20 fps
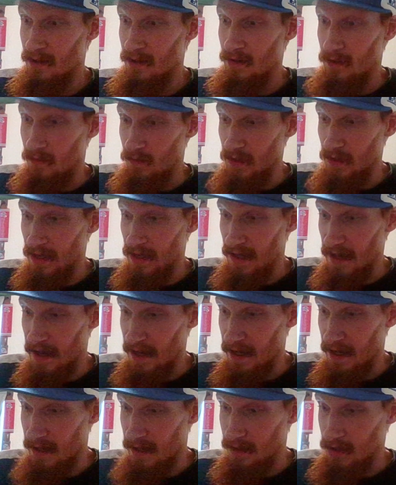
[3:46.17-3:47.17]
We
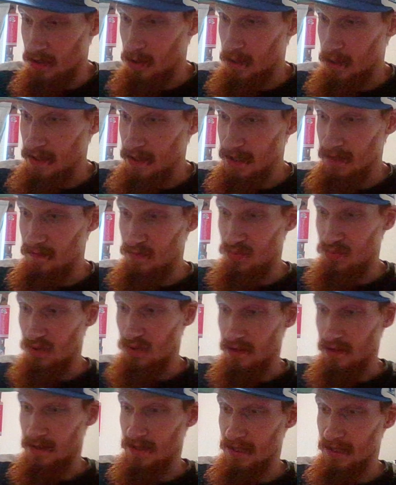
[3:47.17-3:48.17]
had Chris
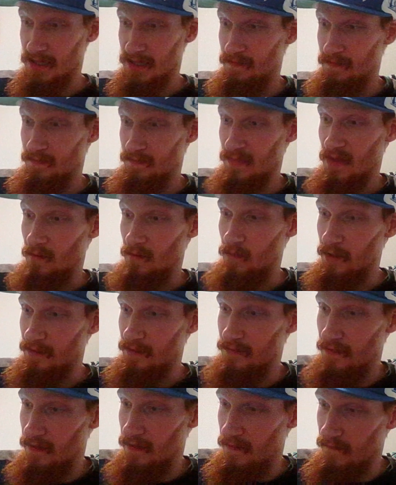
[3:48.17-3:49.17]
Brooks with
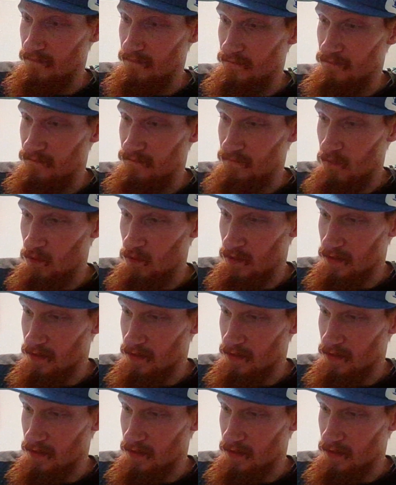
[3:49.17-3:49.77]
4